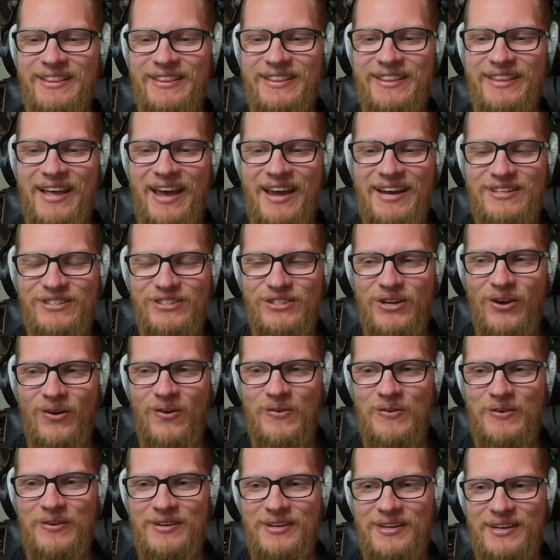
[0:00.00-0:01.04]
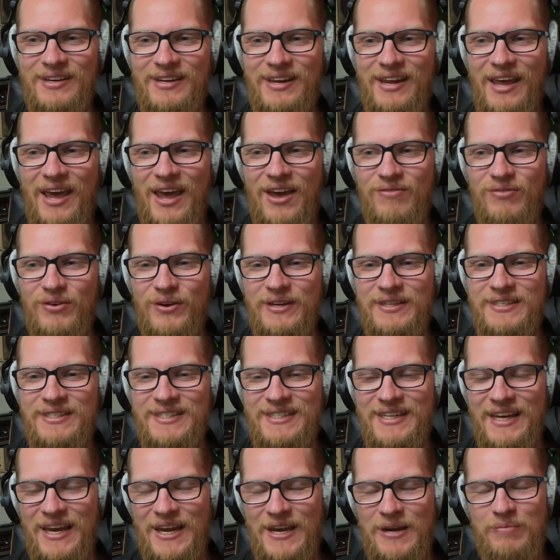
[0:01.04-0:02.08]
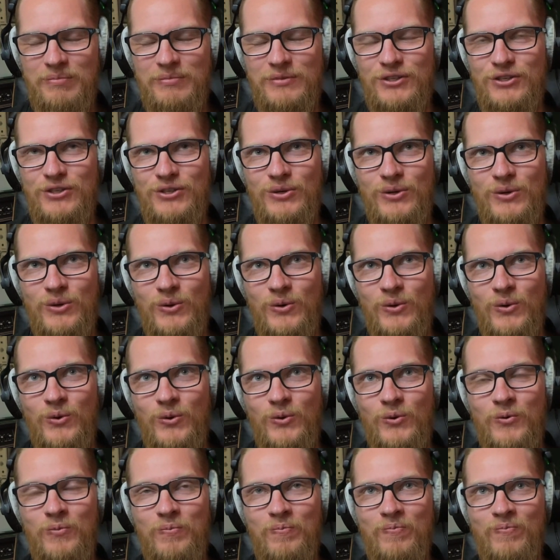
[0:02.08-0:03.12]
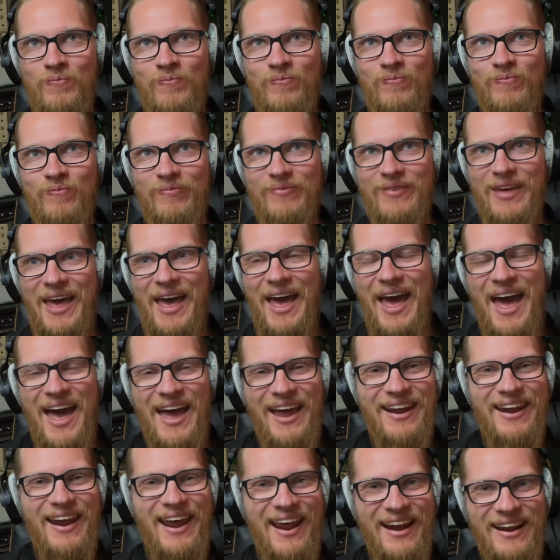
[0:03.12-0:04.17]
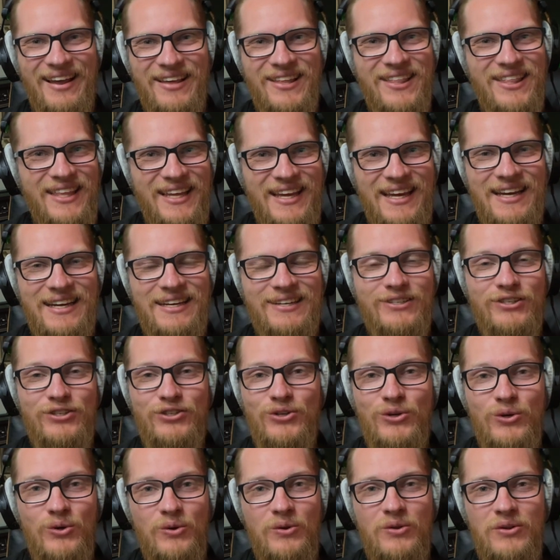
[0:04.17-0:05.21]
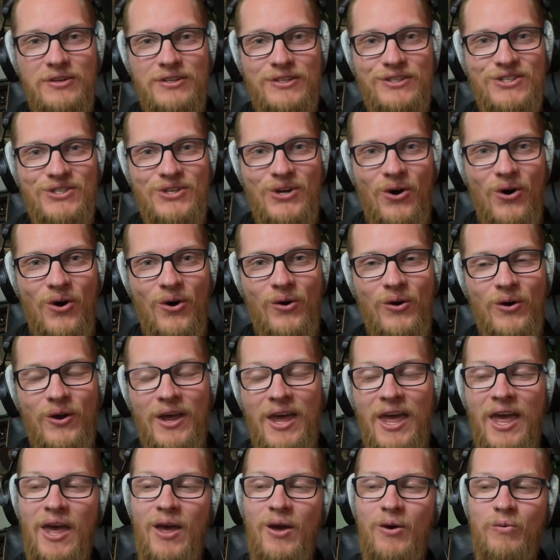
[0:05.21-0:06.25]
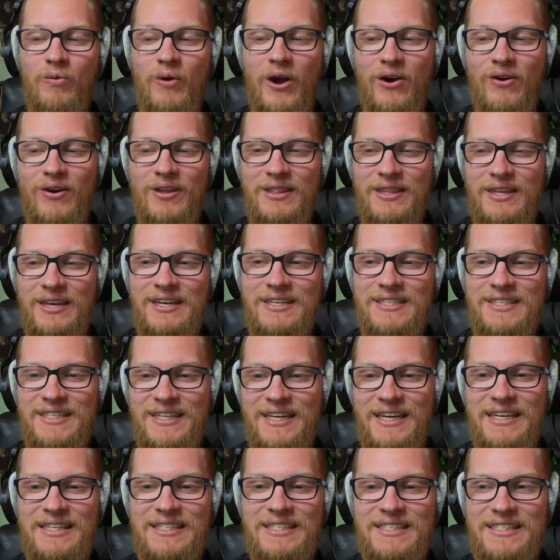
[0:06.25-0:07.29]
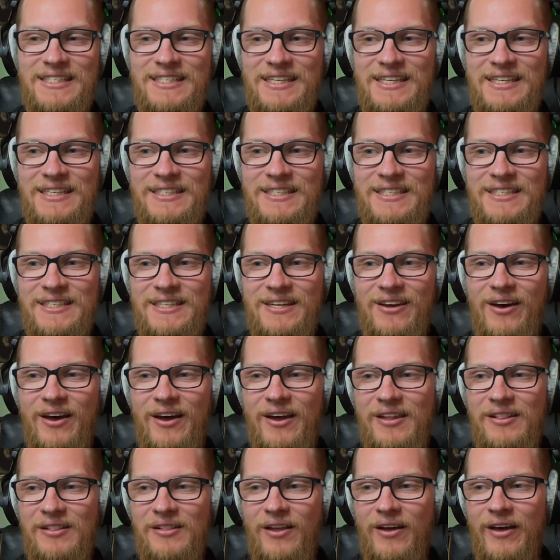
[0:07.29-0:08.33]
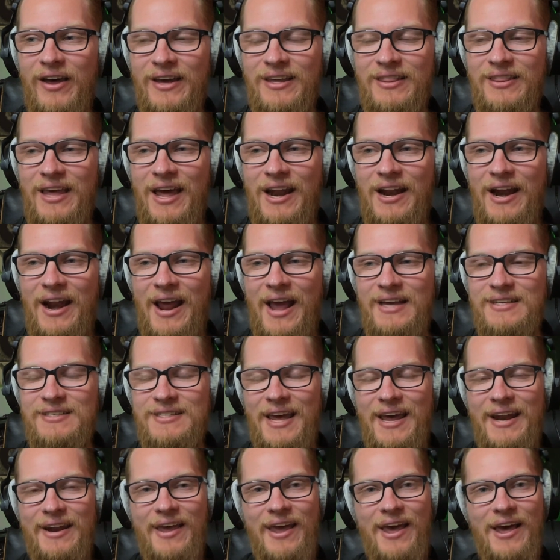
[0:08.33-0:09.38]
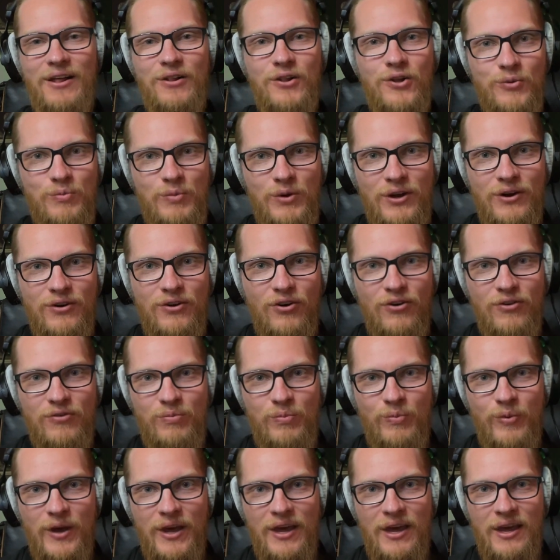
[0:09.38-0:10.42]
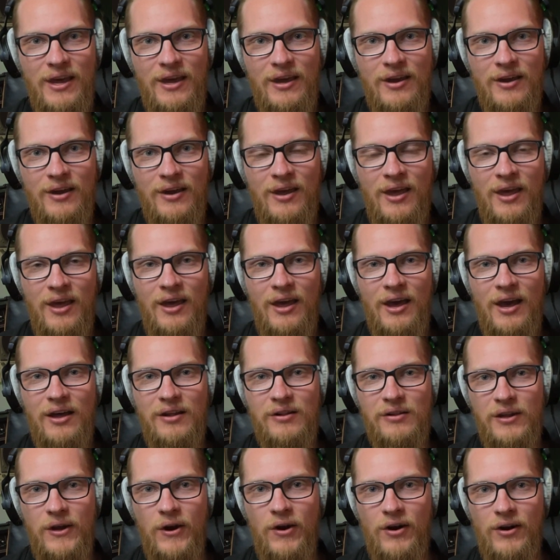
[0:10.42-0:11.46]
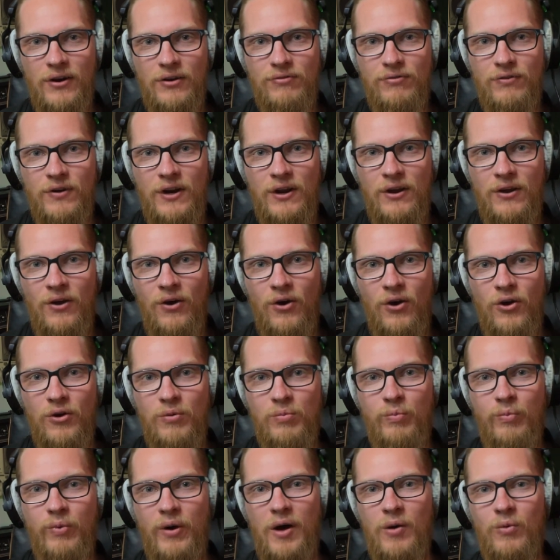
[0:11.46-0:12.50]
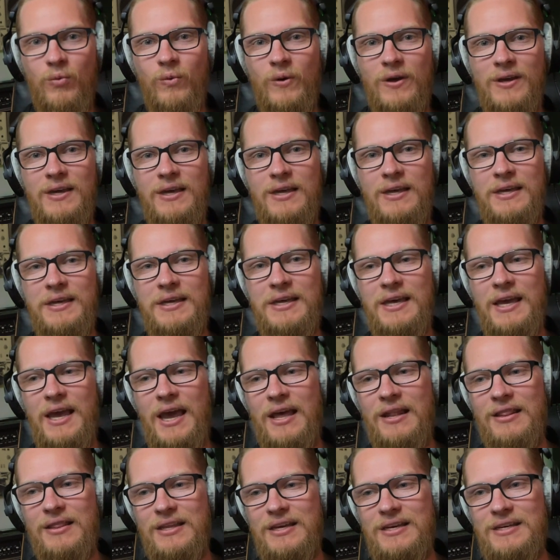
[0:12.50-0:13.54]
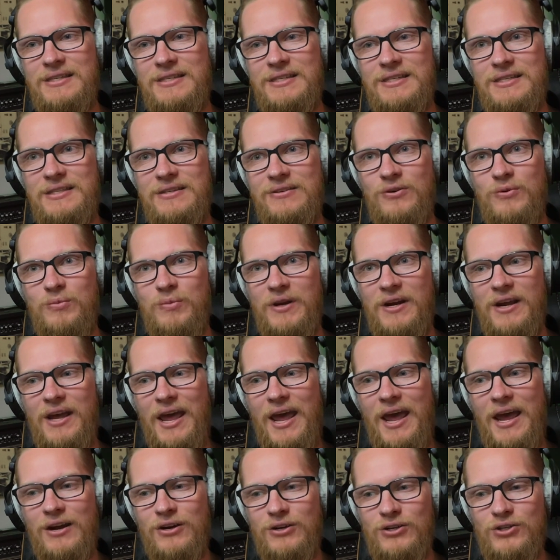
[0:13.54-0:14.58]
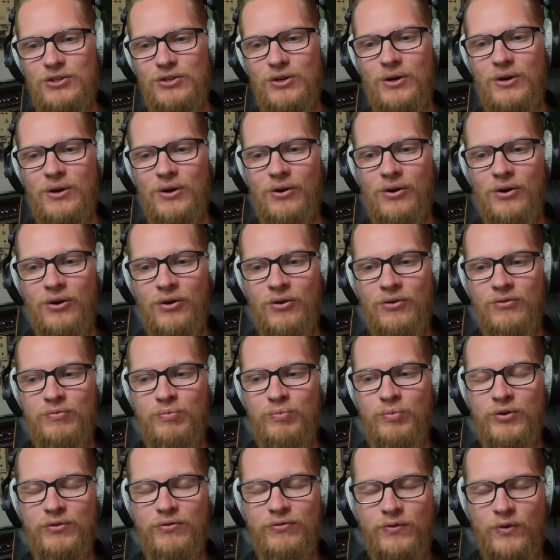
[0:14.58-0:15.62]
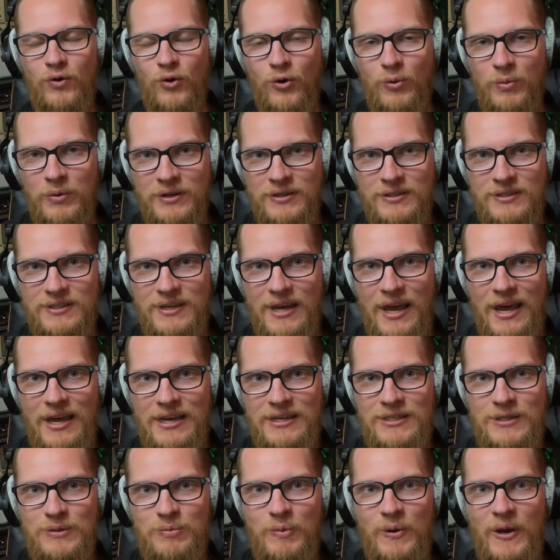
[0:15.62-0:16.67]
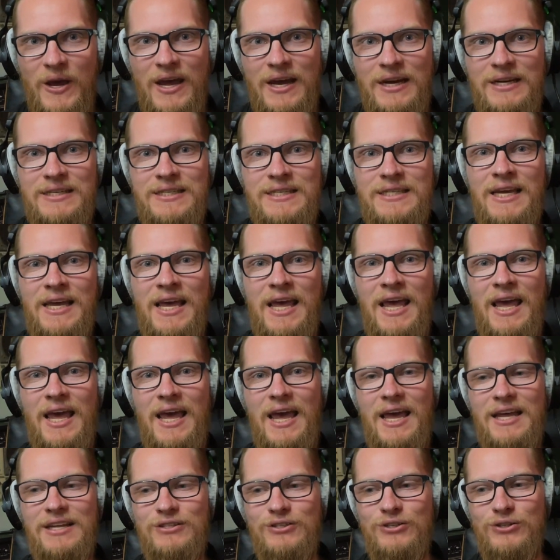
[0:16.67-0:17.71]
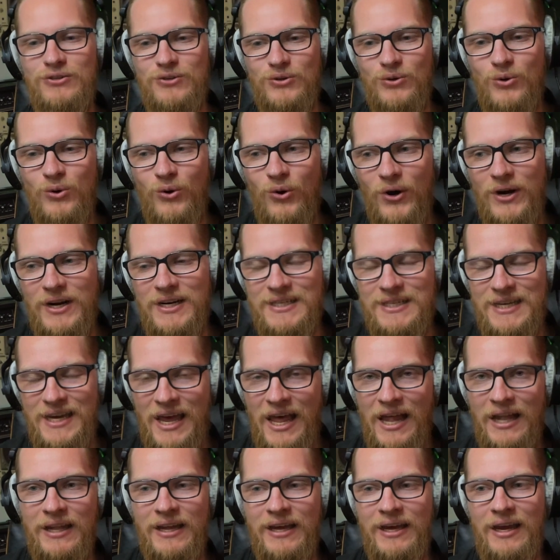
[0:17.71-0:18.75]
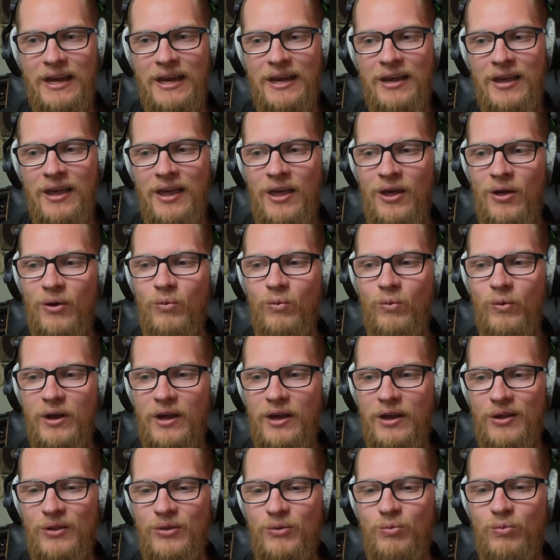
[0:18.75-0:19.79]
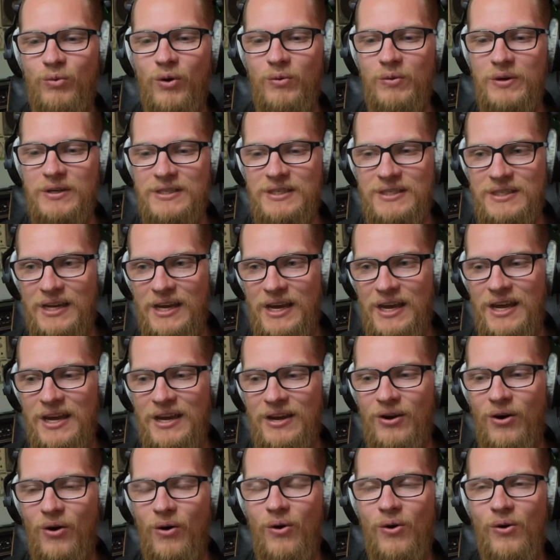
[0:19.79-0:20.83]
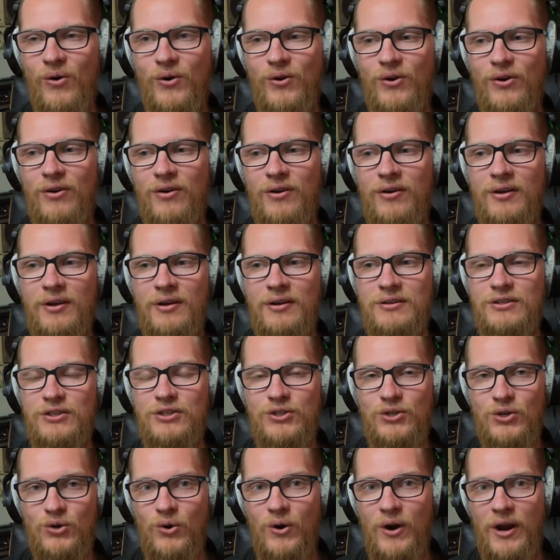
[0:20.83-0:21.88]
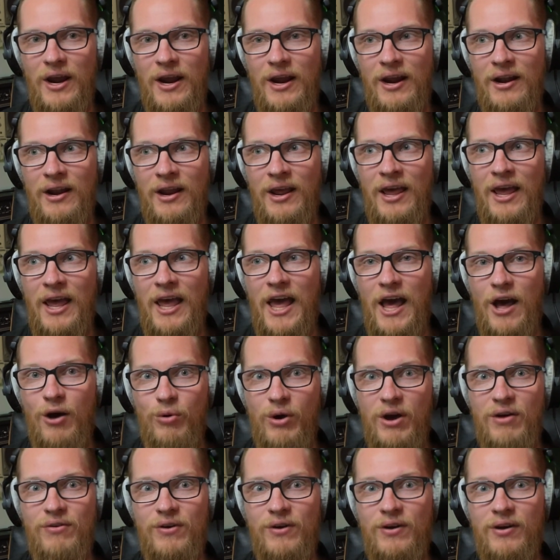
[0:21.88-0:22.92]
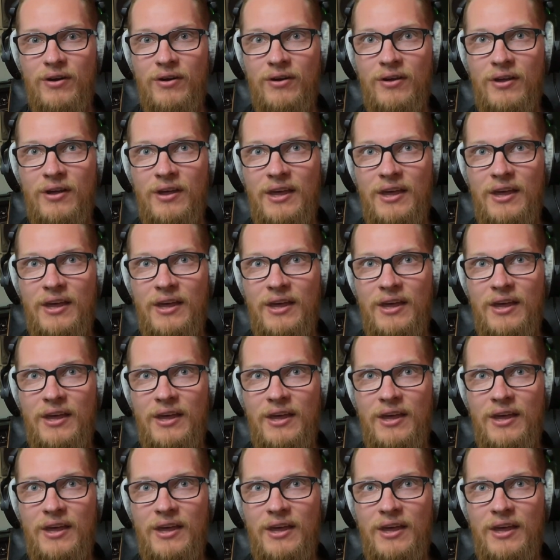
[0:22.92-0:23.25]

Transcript: They don't ever seem to add anything to the song. Where in this instance, I like that it has that element of being a lyric video, but we get this little bit of extra of performance aspect and storytelling with what we're seeing on screen. However,